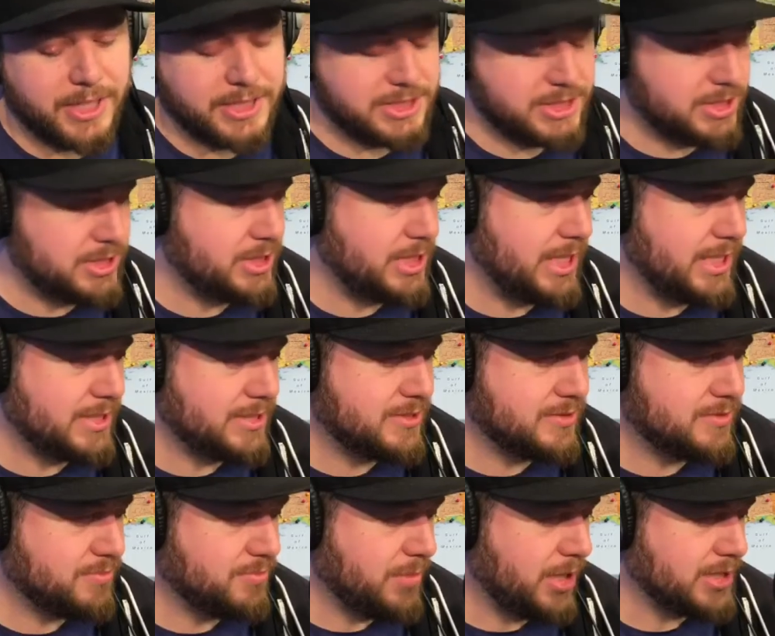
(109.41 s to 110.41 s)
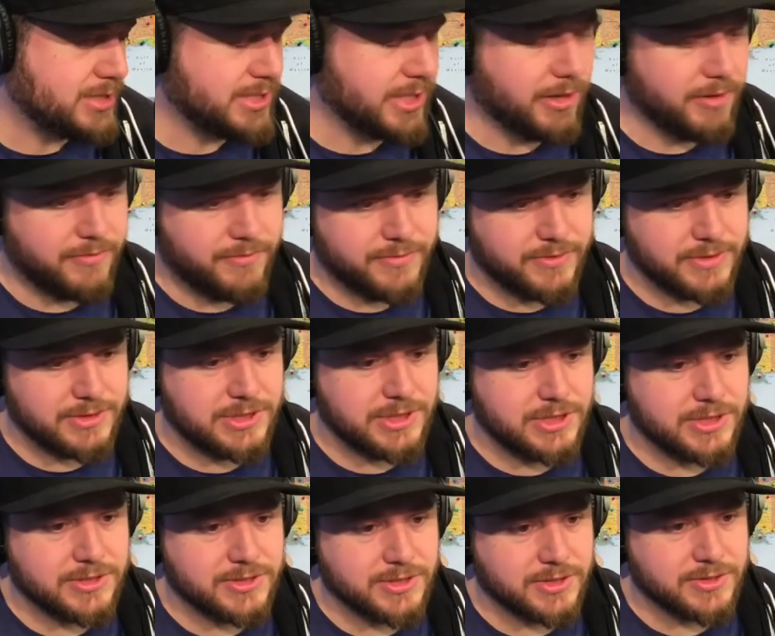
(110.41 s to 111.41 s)
sheets myself.
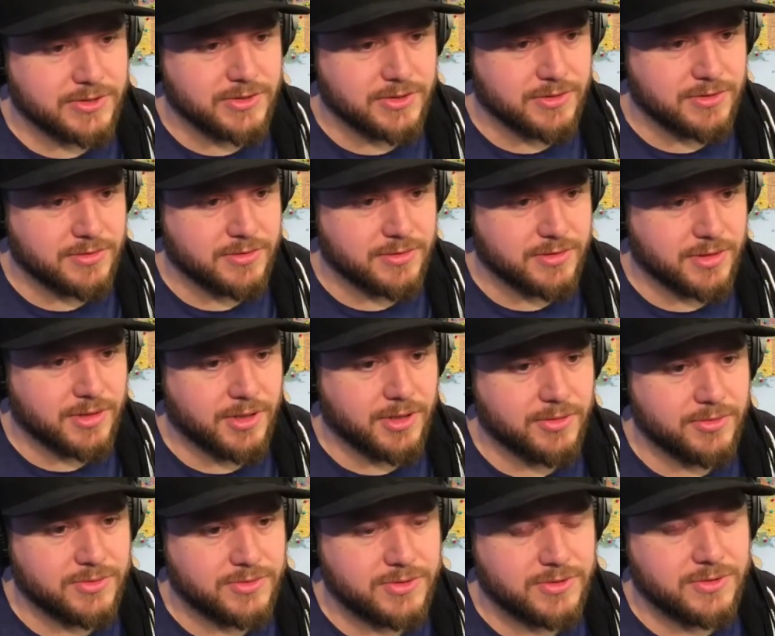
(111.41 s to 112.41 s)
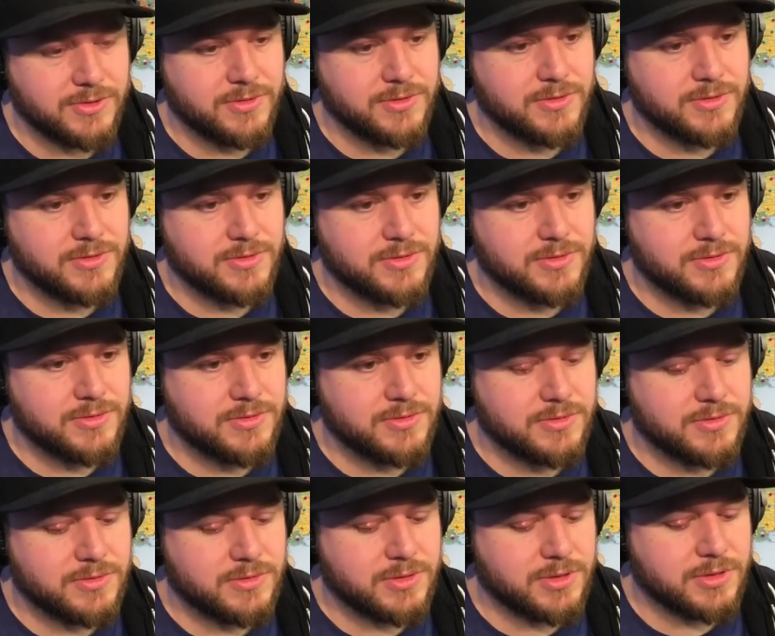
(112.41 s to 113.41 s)
She just does the, the clothes. Yeah, you
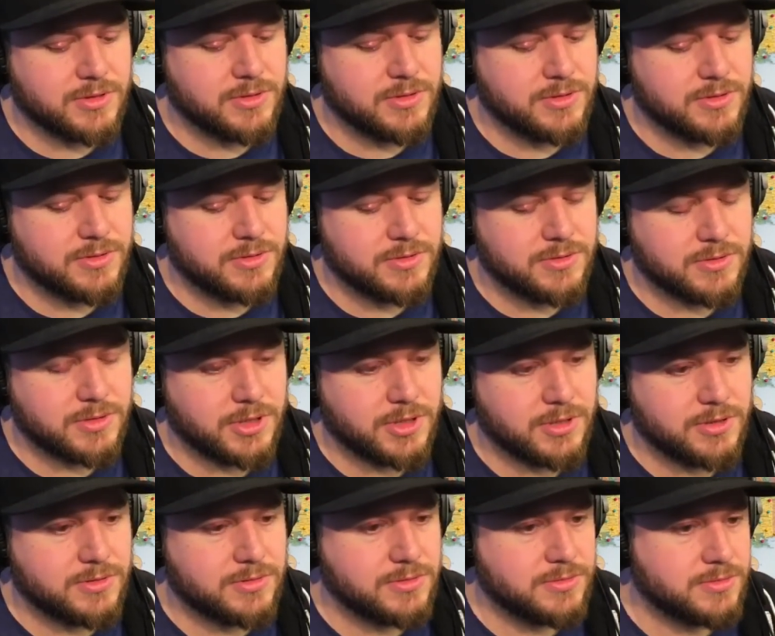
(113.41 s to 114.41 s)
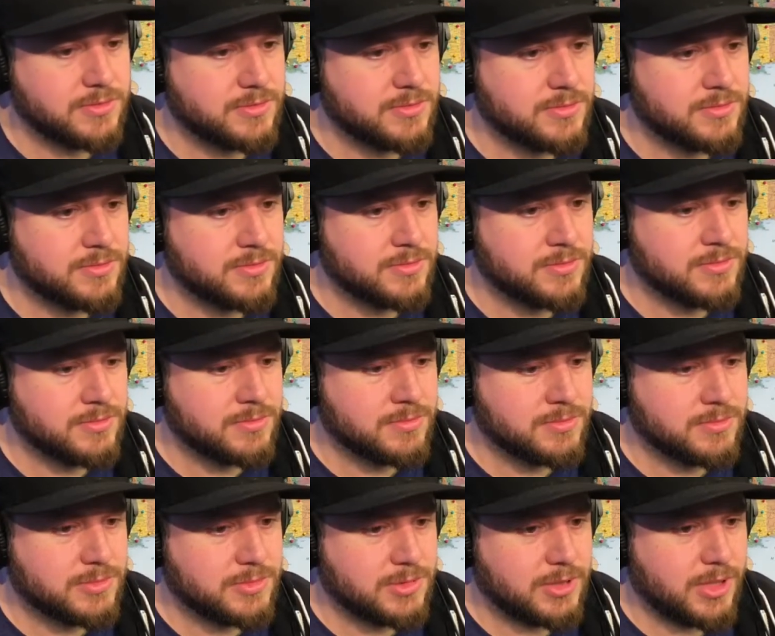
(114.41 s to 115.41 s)
don't want to give her those. No. Oh God.
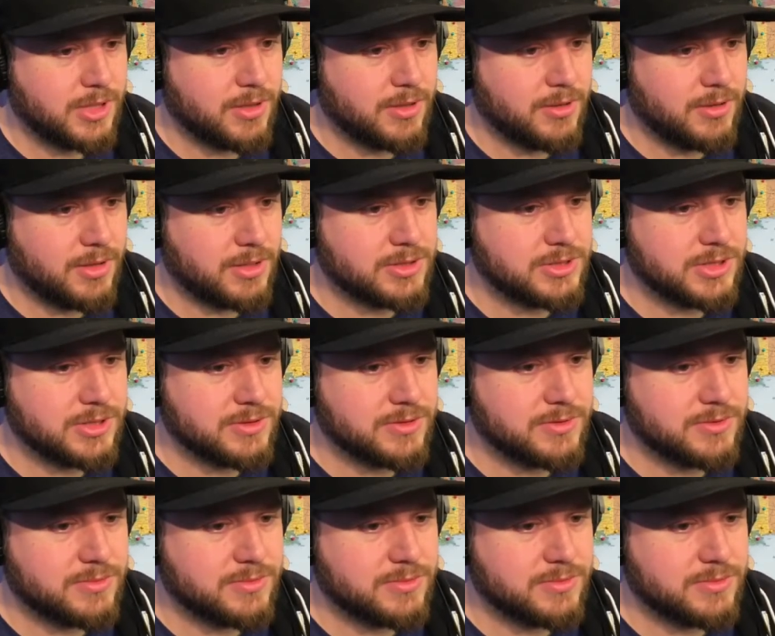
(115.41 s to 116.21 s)
Take them off